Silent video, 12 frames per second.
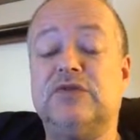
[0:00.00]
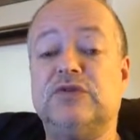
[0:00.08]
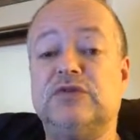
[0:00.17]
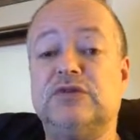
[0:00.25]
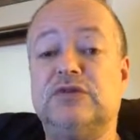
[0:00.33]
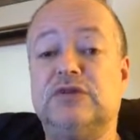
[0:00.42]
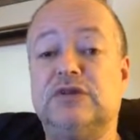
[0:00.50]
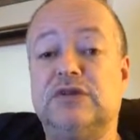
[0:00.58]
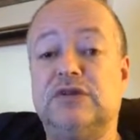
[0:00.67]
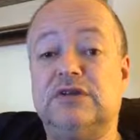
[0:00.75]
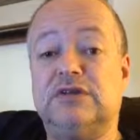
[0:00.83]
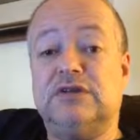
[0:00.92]

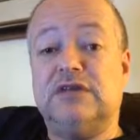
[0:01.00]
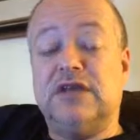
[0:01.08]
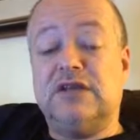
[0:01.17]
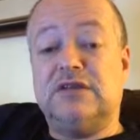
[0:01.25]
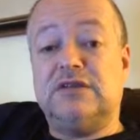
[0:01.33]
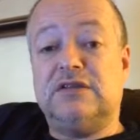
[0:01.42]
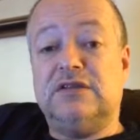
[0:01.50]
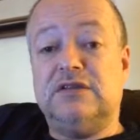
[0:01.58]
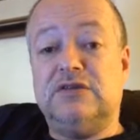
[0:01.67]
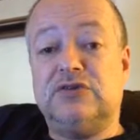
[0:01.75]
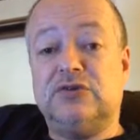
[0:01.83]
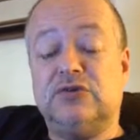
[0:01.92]
They take
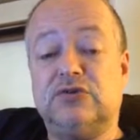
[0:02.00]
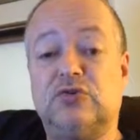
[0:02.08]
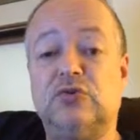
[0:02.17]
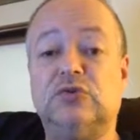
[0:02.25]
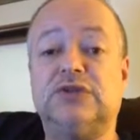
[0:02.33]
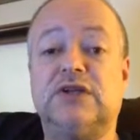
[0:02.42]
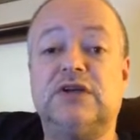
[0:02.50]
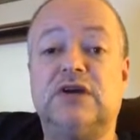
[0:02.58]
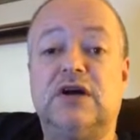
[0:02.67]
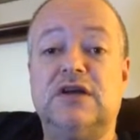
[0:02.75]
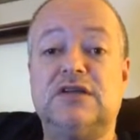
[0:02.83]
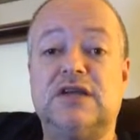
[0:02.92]
certain tools out of
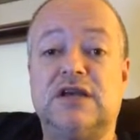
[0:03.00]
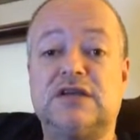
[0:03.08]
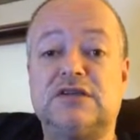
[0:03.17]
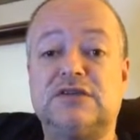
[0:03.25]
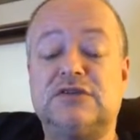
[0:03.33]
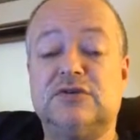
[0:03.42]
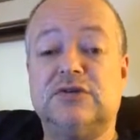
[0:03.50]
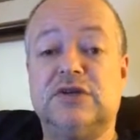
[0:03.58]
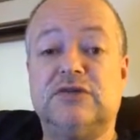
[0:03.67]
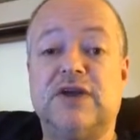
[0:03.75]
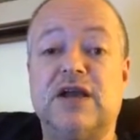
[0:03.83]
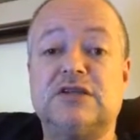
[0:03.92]
context, certain
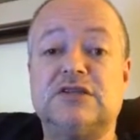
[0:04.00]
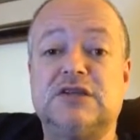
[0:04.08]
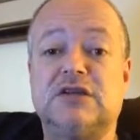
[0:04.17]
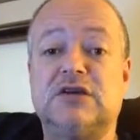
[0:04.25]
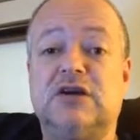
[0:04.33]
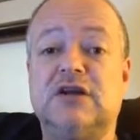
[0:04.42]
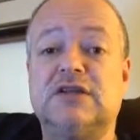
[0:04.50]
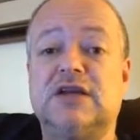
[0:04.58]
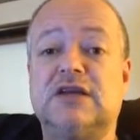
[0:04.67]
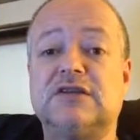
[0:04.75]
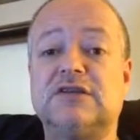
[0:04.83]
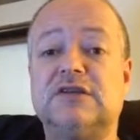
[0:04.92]
interactions out of
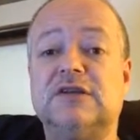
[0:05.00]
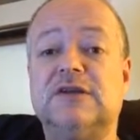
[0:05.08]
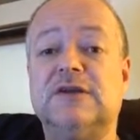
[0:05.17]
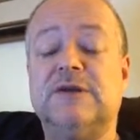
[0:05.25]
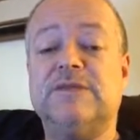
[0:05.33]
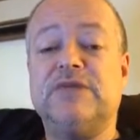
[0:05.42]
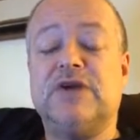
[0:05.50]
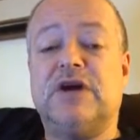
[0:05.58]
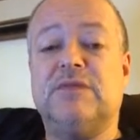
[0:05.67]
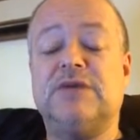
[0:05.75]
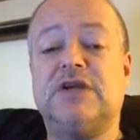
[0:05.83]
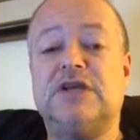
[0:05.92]
context,
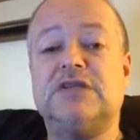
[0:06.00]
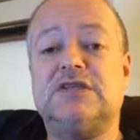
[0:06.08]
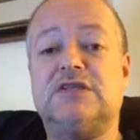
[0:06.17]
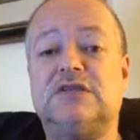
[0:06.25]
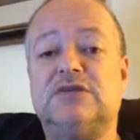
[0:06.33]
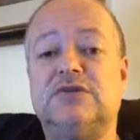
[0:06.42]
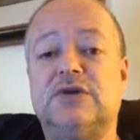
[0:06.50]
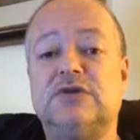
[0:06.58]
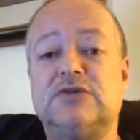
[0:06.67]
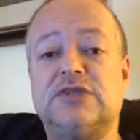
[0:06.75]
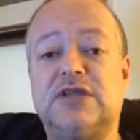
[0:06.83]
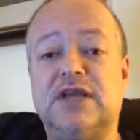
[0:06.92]
because to
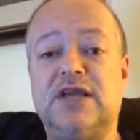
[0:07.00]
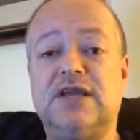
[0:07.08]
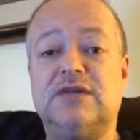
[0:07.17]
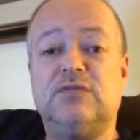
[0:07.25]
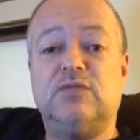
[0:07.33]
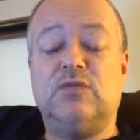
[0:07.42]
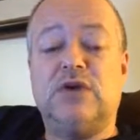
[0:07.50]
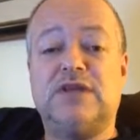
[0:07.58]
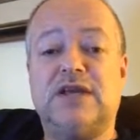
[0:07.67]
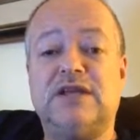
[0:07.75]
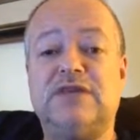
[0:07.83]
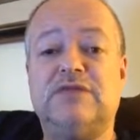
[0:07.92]
understand
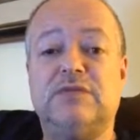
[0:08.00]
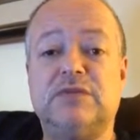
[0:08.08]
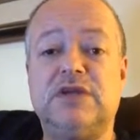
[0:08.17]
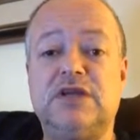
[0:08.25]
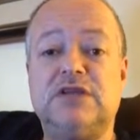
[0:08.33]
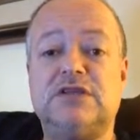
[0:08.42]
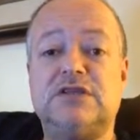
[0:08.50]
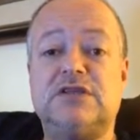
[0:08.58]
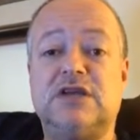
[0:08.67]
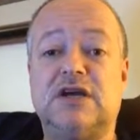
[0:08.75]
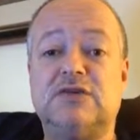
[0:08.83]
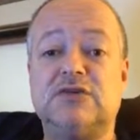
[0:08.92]
what that even means
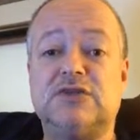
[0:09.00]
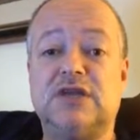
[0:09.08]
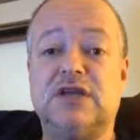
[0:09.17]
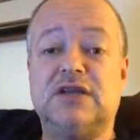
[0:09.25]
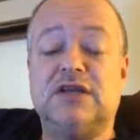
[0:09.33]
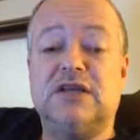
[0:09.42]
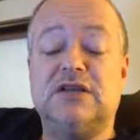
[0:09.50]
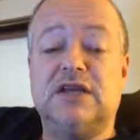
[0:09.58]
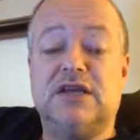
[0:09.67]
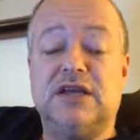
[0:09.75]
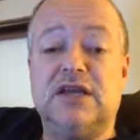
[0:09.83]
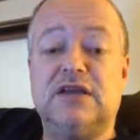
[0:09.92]
is to understand that,
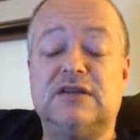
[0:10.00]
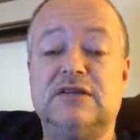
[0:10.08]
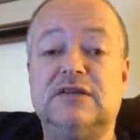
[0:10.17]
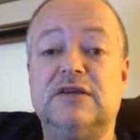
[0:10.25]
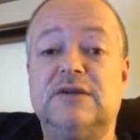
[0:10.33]
again,